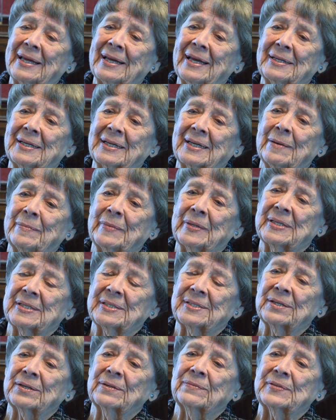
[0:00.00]
They had to come on
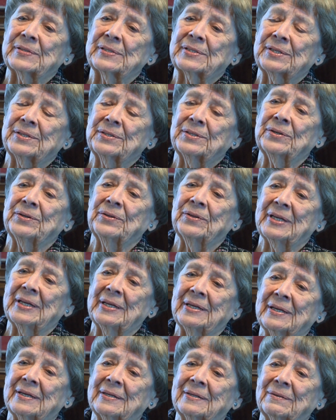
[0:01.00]
the surface to do
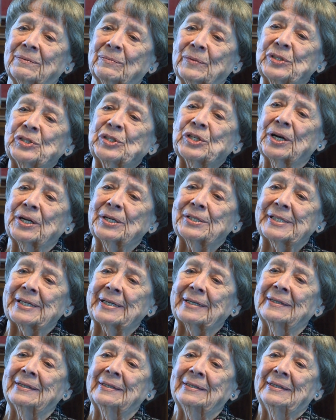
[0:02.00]
the uh,
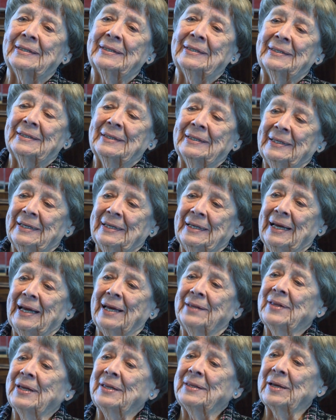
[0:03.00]
recharging,
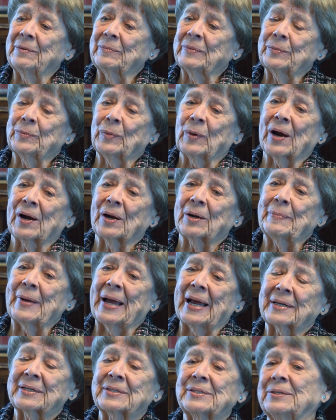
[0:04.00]
and then they would wire
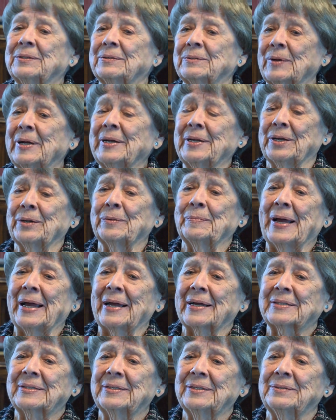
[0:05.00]
back to radio
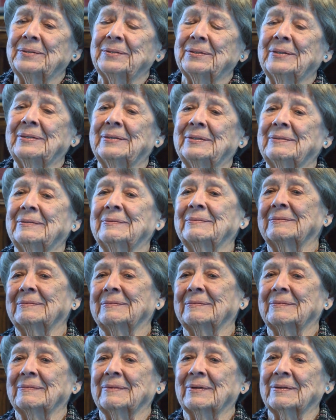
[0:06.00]
back to
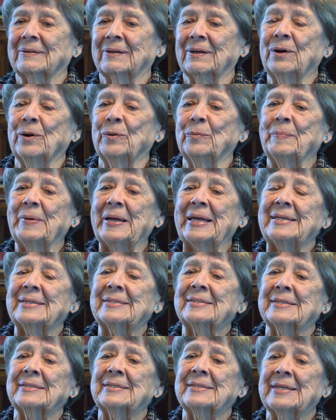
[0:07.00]
home
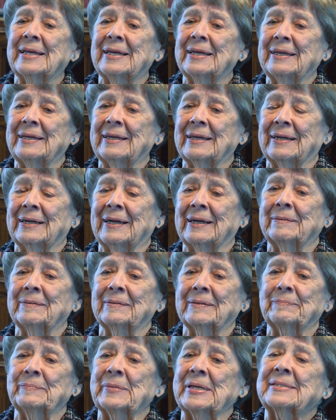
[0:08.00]
base and say
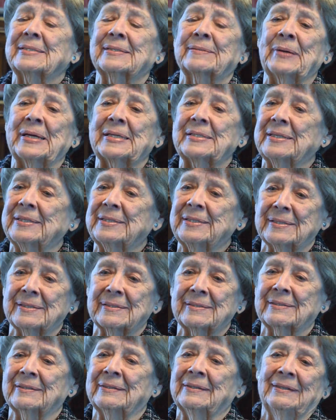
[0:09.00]
I missed
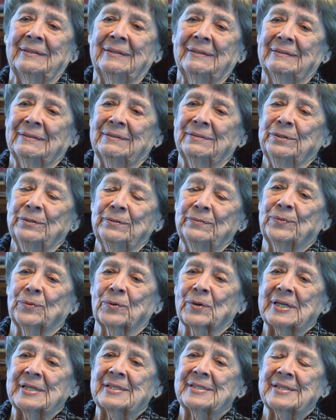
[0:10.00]
messages
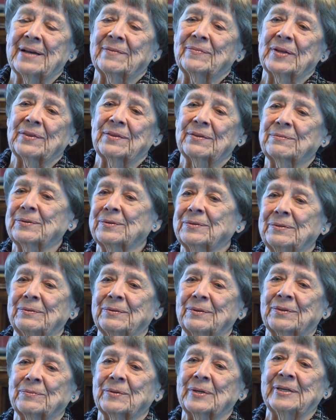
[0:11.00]
247
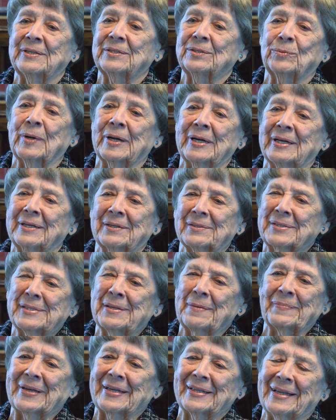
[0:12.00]
through 320 or
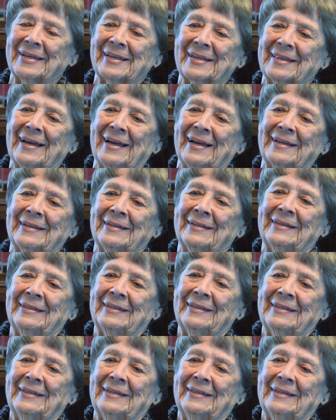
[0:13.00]
something like that.